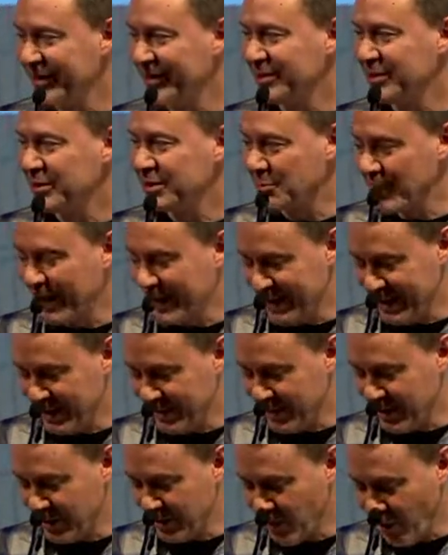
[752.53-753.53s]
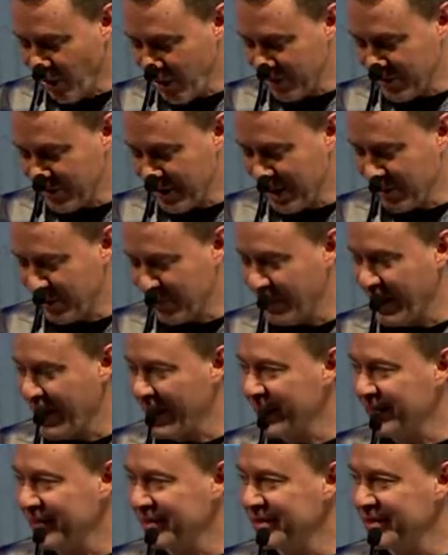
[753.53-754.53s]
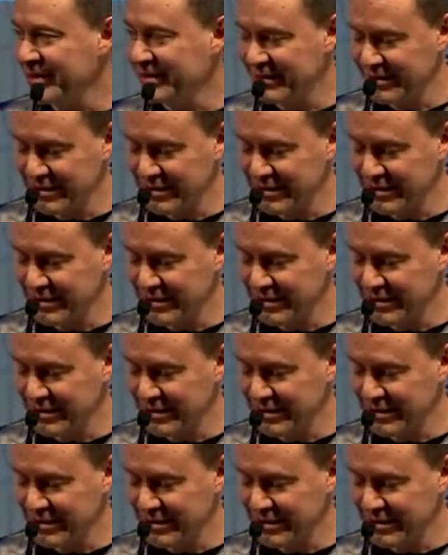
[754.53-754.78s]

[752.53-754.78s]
speaking of the God of their fathers,